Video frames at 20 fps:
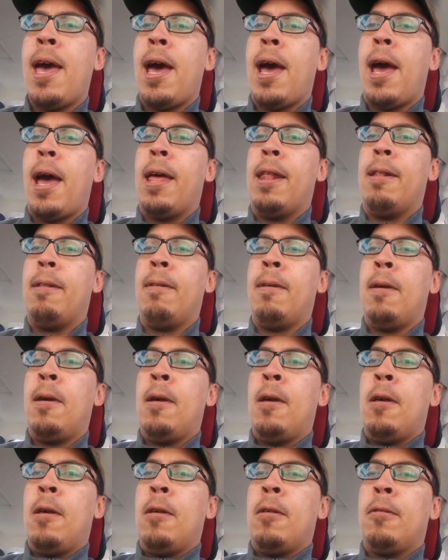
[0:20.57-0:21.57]
And
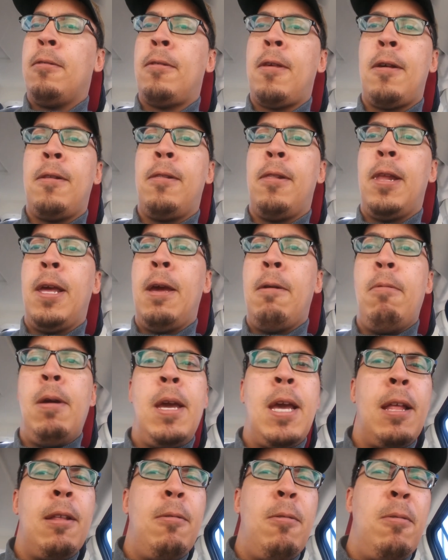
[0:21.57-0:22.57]
suddenly we
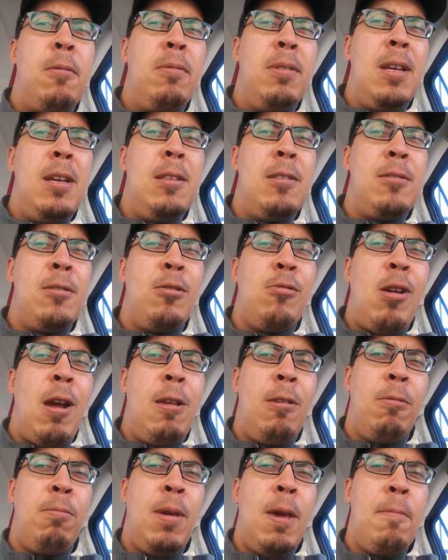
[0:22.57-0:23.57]
get all these
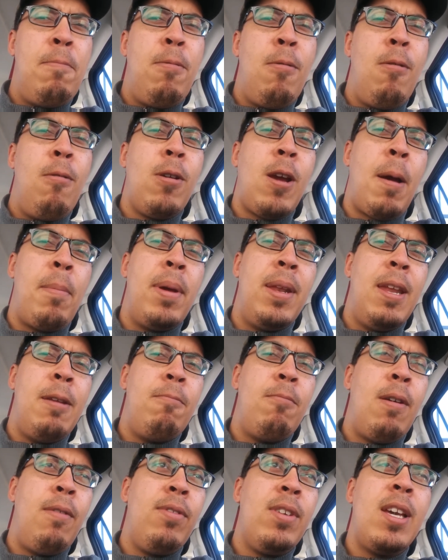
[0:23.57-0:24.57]
strange people coming
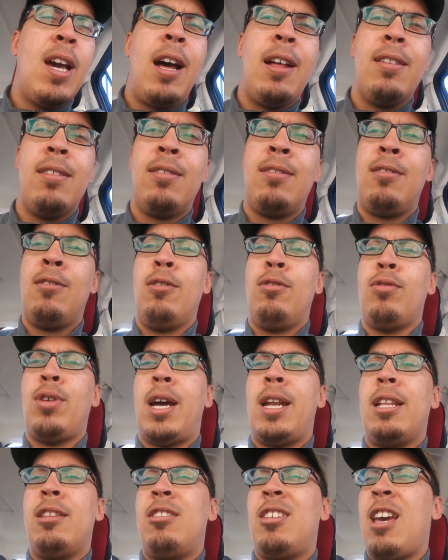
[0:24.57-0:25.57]
in with guns to
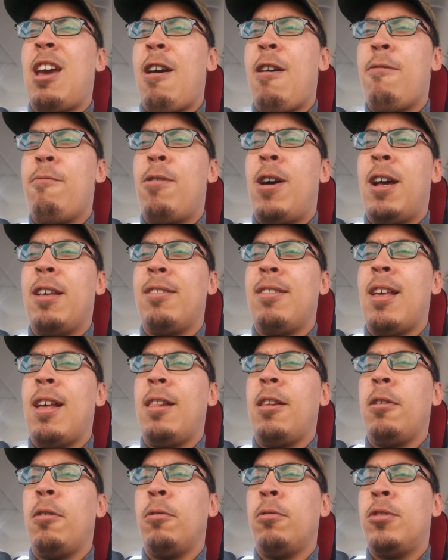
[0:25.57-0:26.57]
try to terrorize their
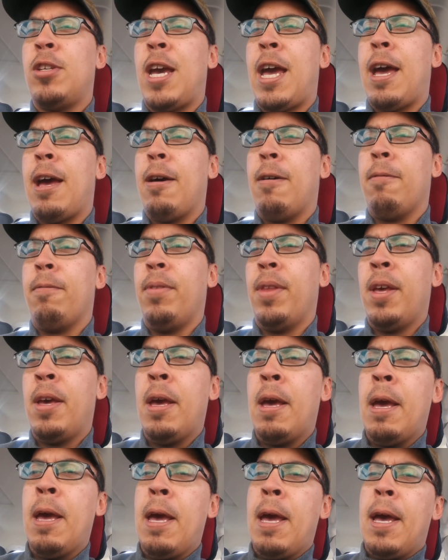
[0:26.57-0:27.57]
little town
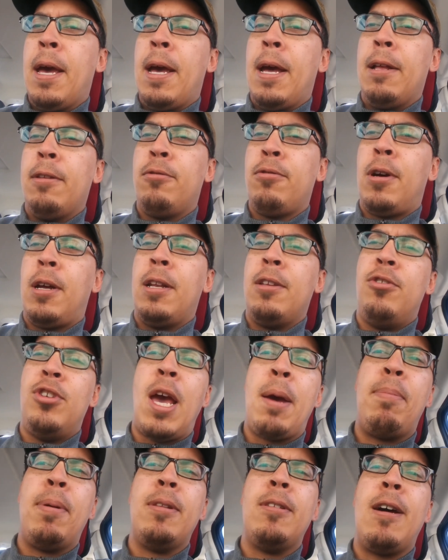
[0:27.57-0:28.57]
and try to
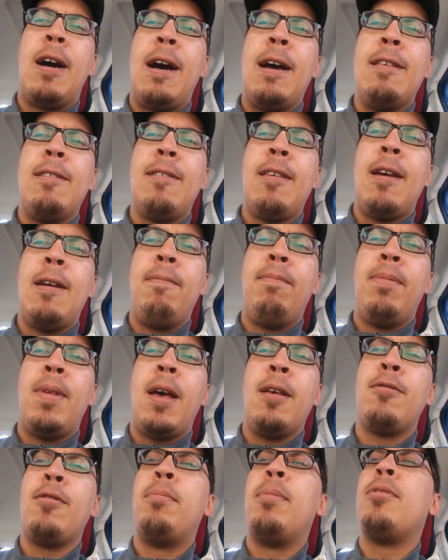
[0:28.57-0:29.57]
jeopardize it,
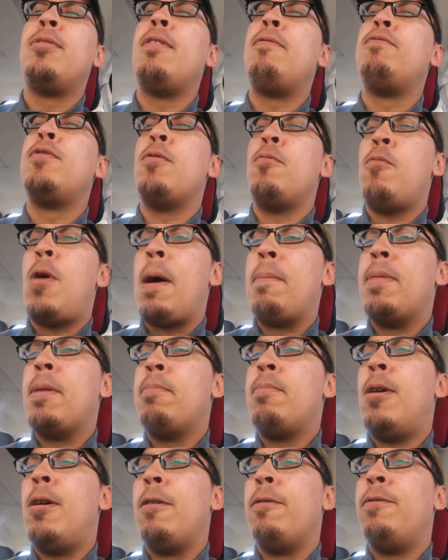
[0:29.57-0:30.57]
as almost if to wipe
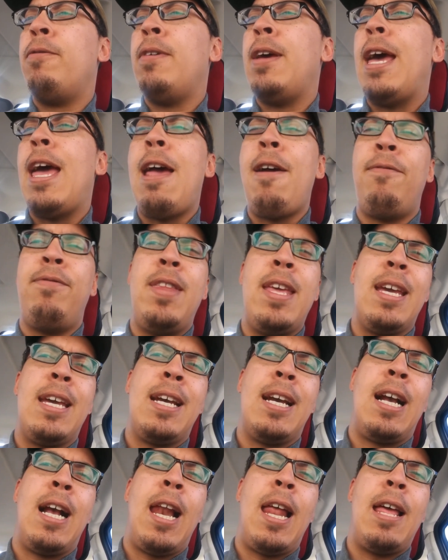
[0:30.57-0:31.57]
them off, ethnic
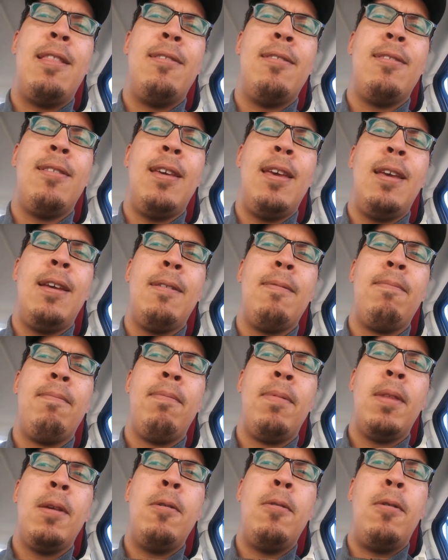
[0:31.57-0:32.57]
cleansing,
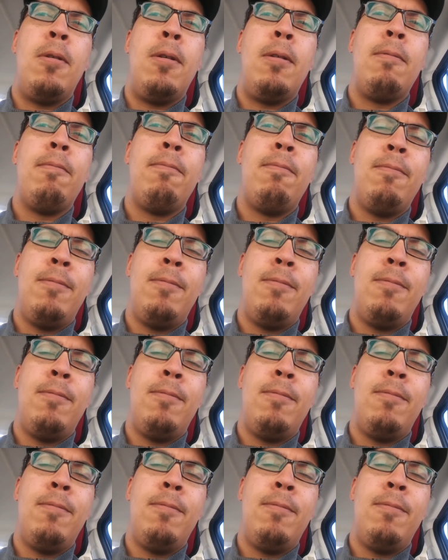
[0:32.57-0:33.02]
or,